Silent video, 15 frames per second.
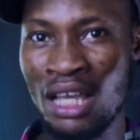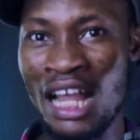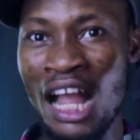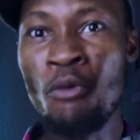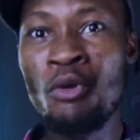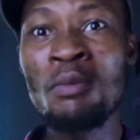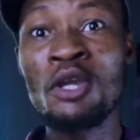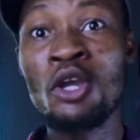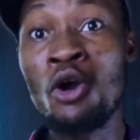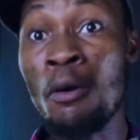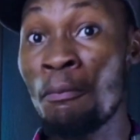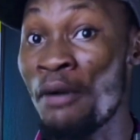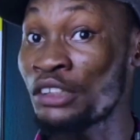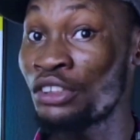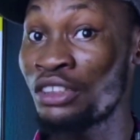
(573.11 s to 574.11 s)
Can we be
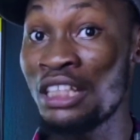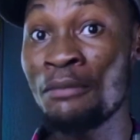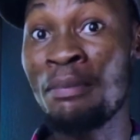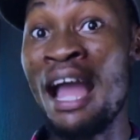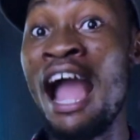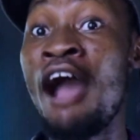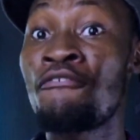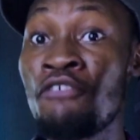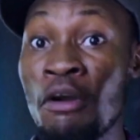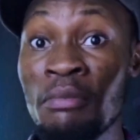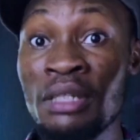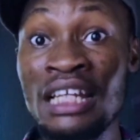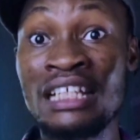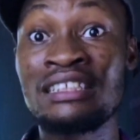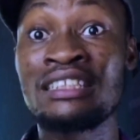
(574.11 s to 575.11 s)
compassionate by
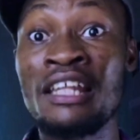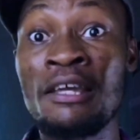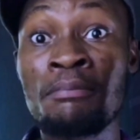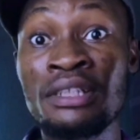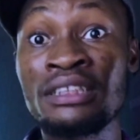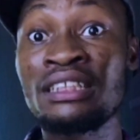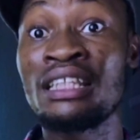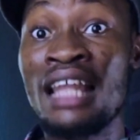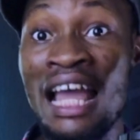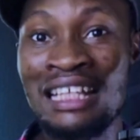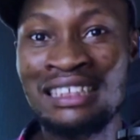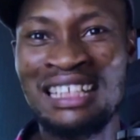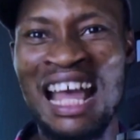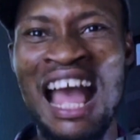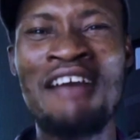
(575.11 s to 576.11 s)
affirming and celebrating
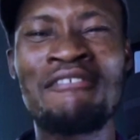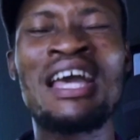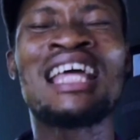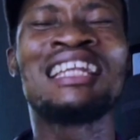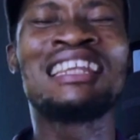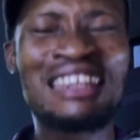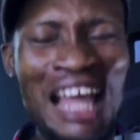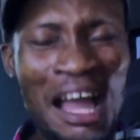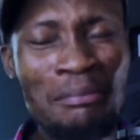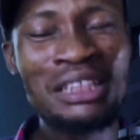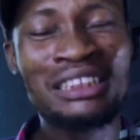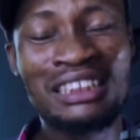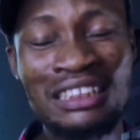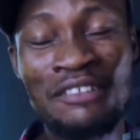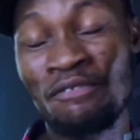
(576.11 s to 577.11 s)
lies that have
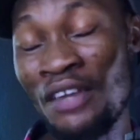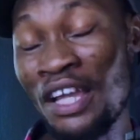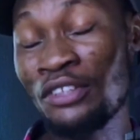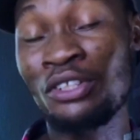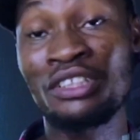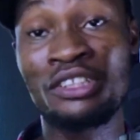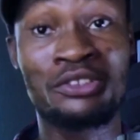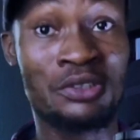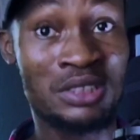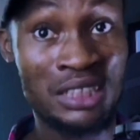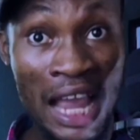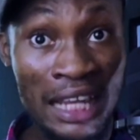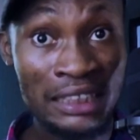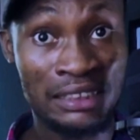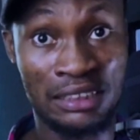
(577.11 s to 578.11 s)
damaging effect on the
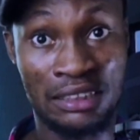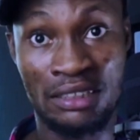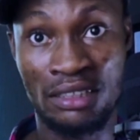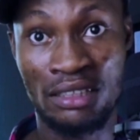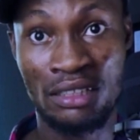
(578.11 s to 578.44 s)
society?